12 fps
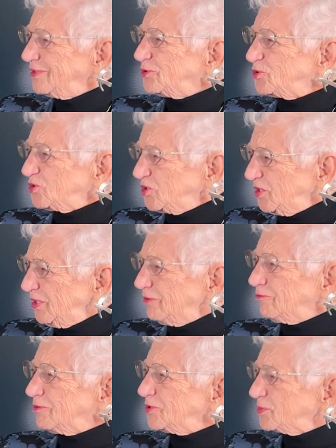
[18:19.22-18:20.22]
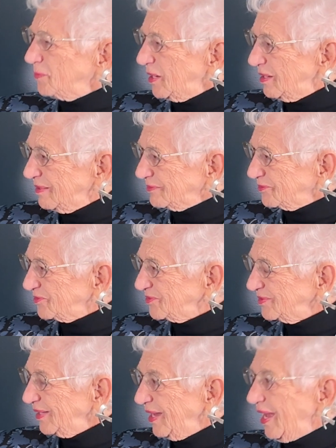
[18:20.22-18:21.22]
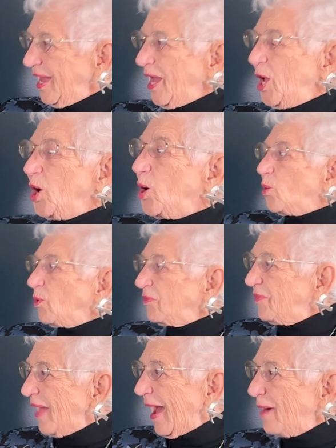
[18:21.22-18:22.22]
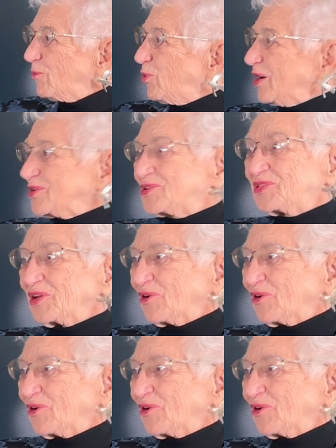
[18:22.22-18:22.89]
she responds." Well, that was the